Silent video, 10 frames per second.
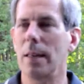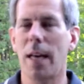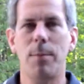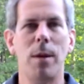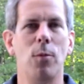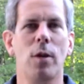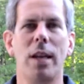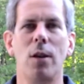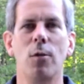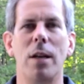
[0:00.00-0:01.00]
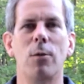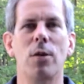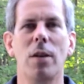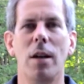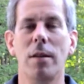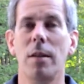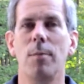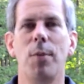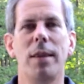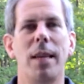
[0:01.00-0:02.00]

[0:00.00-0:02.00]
A lot of people were getting great results, but